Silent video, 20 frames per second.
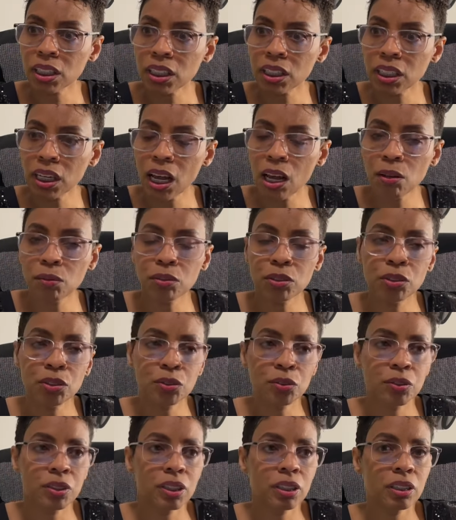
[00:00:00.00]
down the
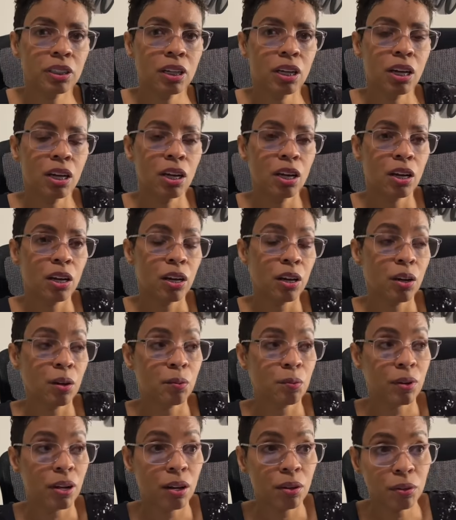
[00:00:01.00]
street,
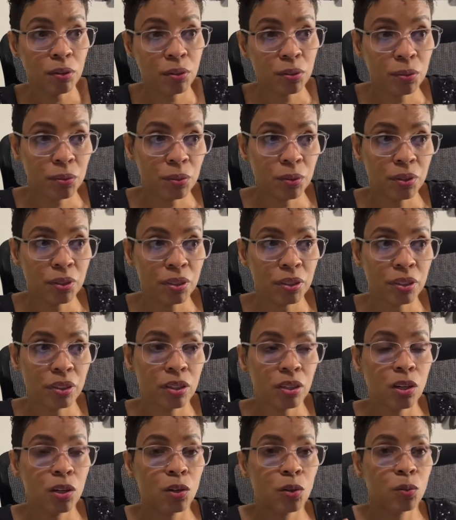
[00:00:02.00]
around the
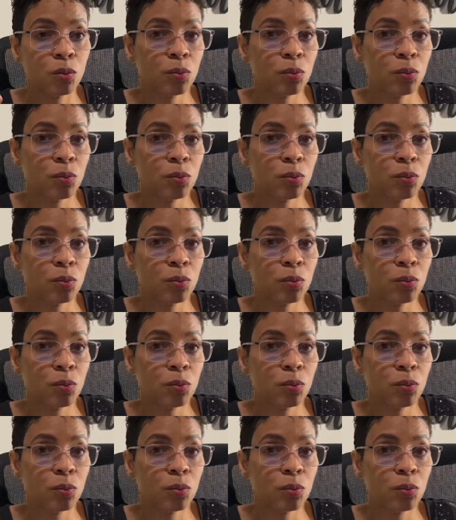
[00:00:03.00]
corner,